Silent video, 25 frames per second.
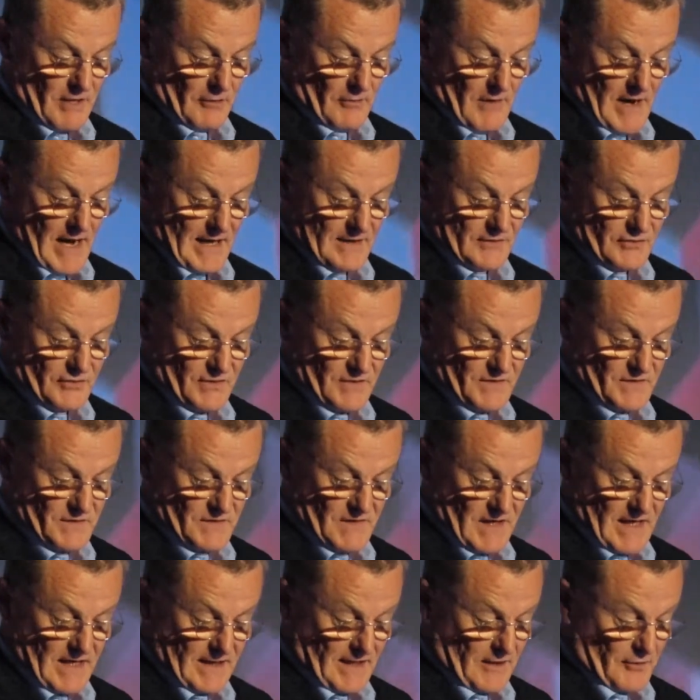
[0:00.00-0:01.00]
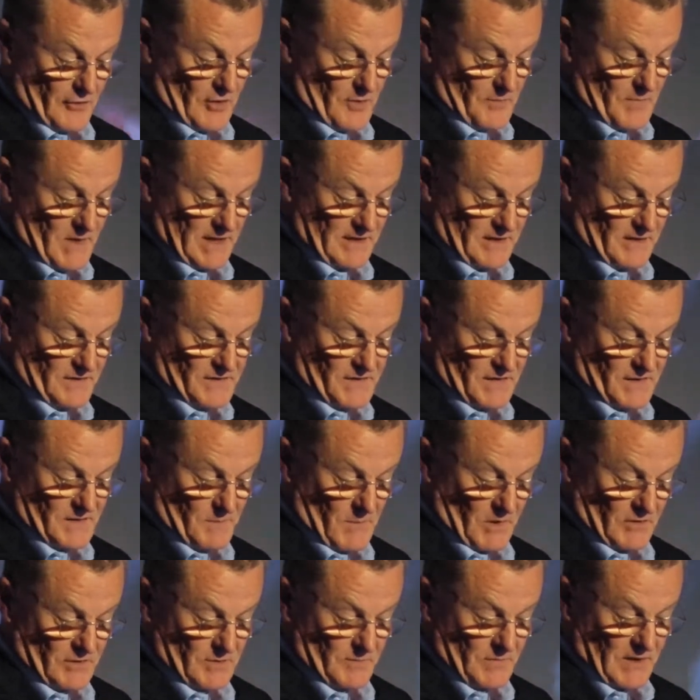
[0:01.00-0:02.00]
interactions and interdependencies
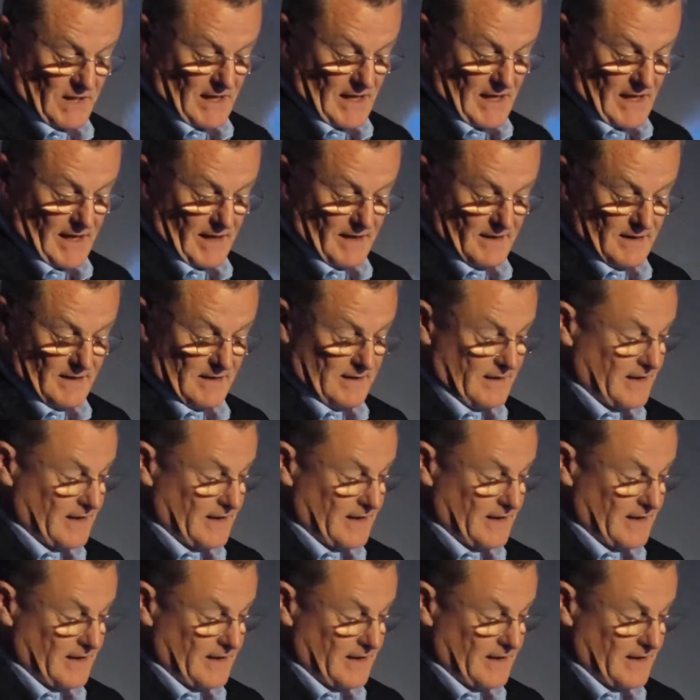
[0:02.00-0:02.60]
multiply,